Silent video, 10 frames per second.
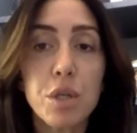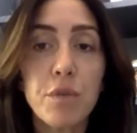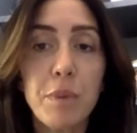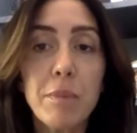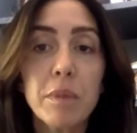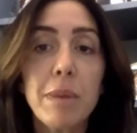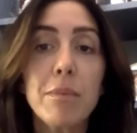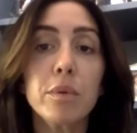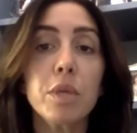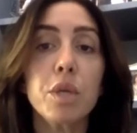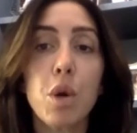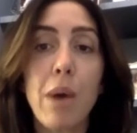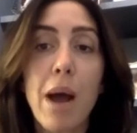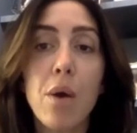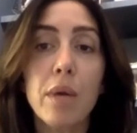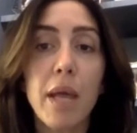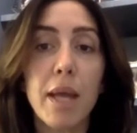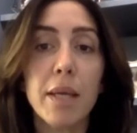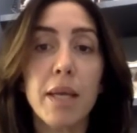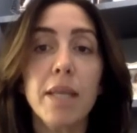for people to be able to go out
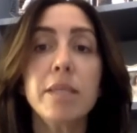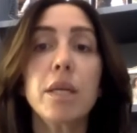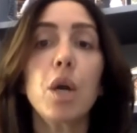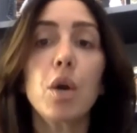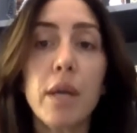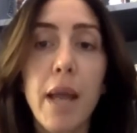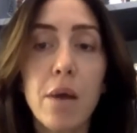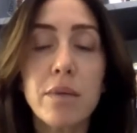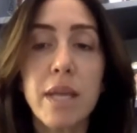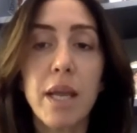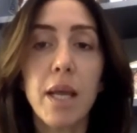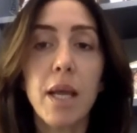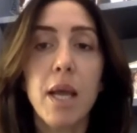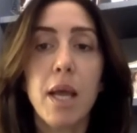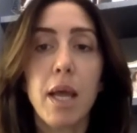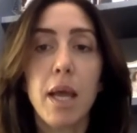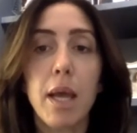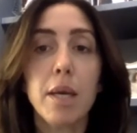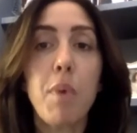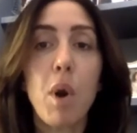and get into current housing
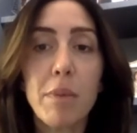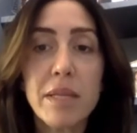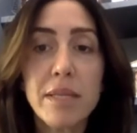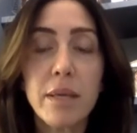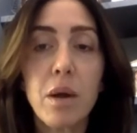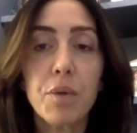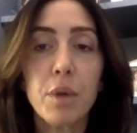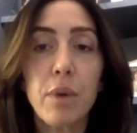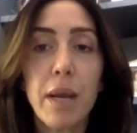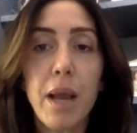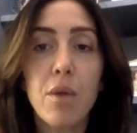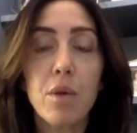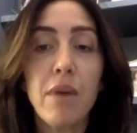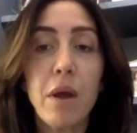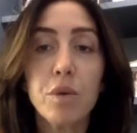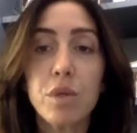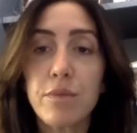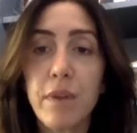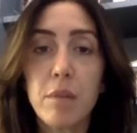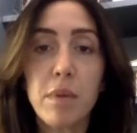and apartments that are out there right now. There are vouchers
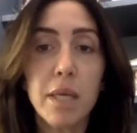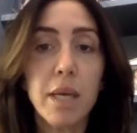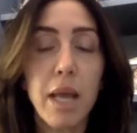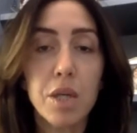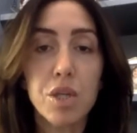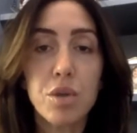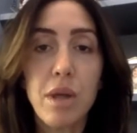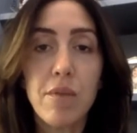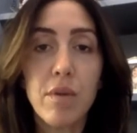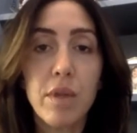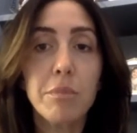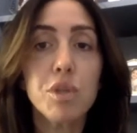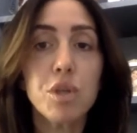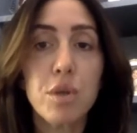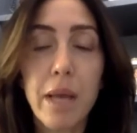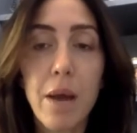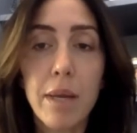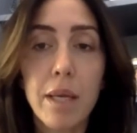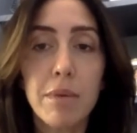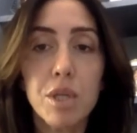available on a national level that I'm sure the
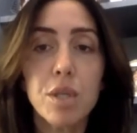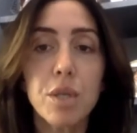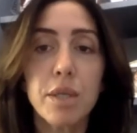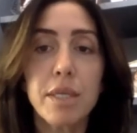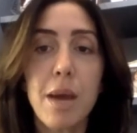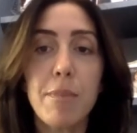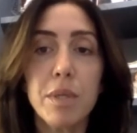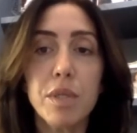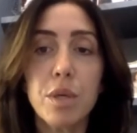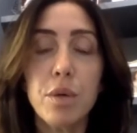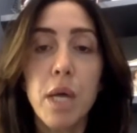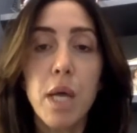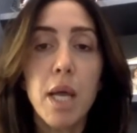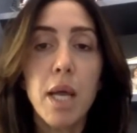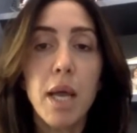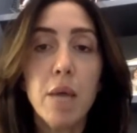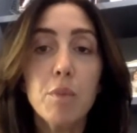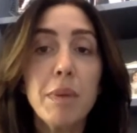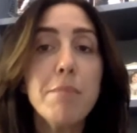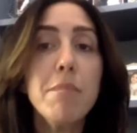county commission could tap into, and it
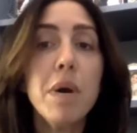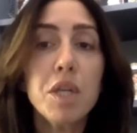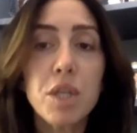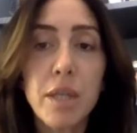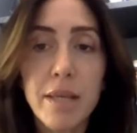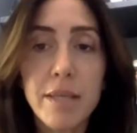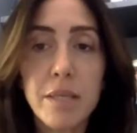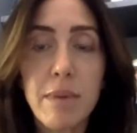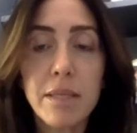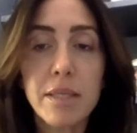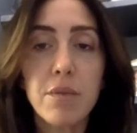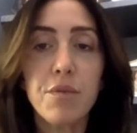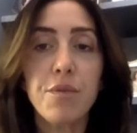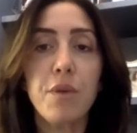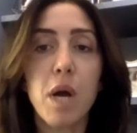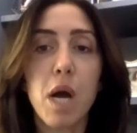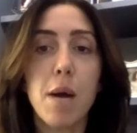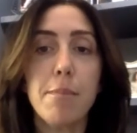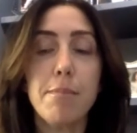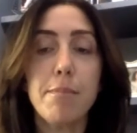would be much less expensive
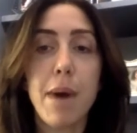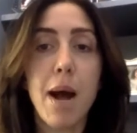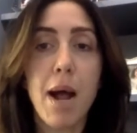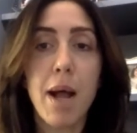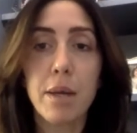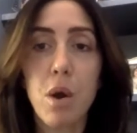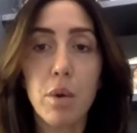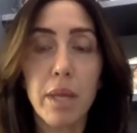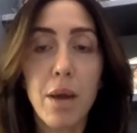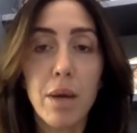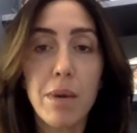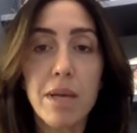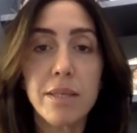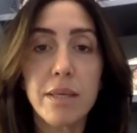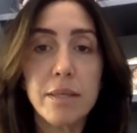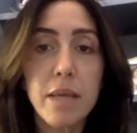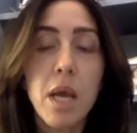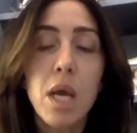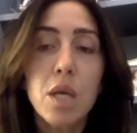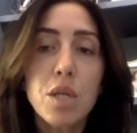um, on Oakland County residents.
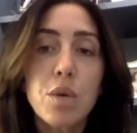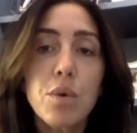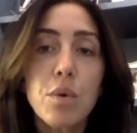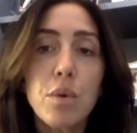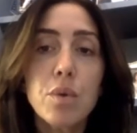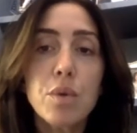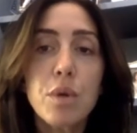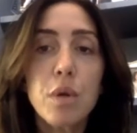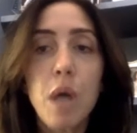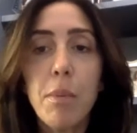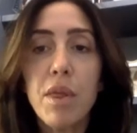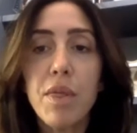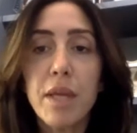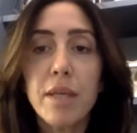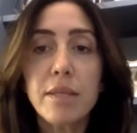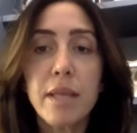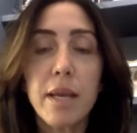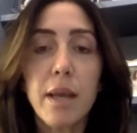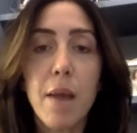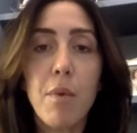So those are a couple of things
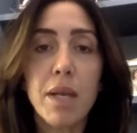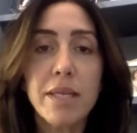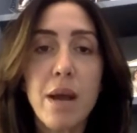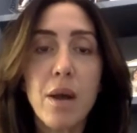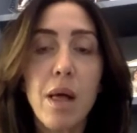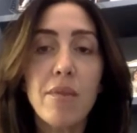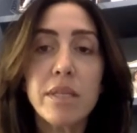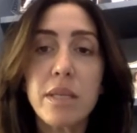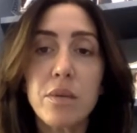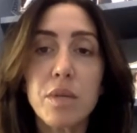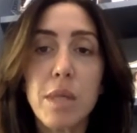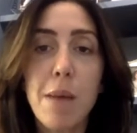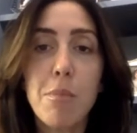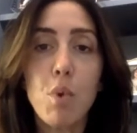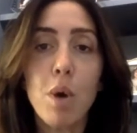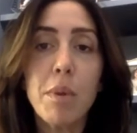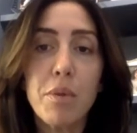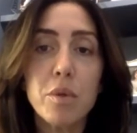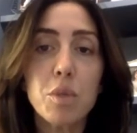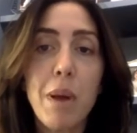that I want to tackle. Obviously, there's a lot more, but
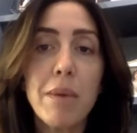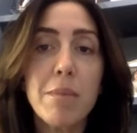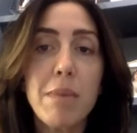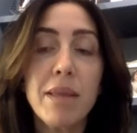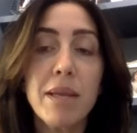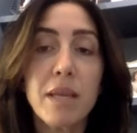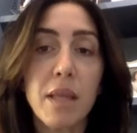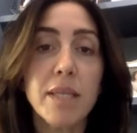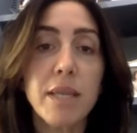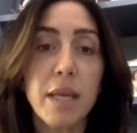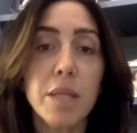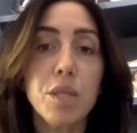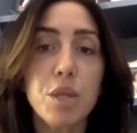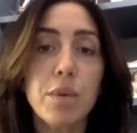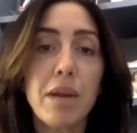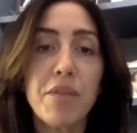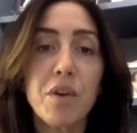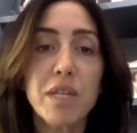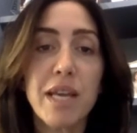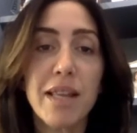those are probably the main things I'd like to get into when I
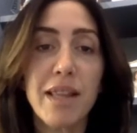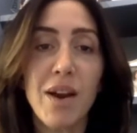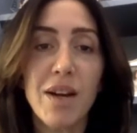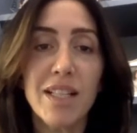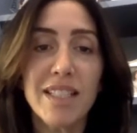first get in there.